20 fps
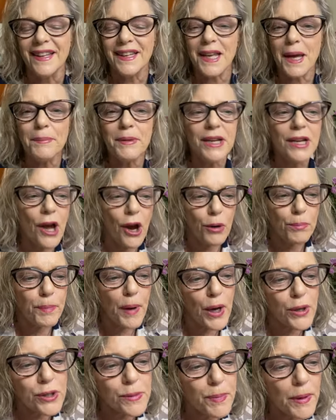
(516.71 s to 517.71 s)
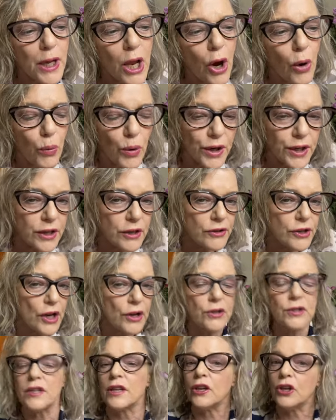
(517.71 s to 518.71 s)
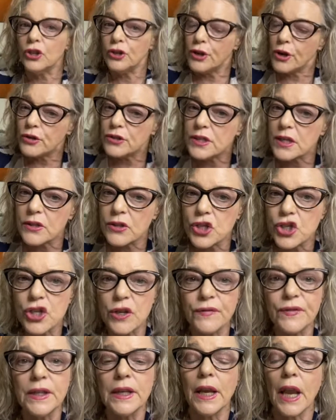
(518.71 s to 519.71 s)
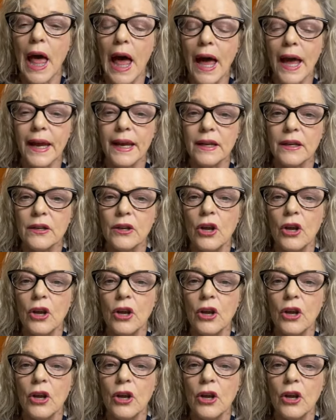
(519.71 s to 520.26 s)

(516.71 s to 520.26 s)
Let me know. Post below. What are you noticing? Are you noticing the shift in light?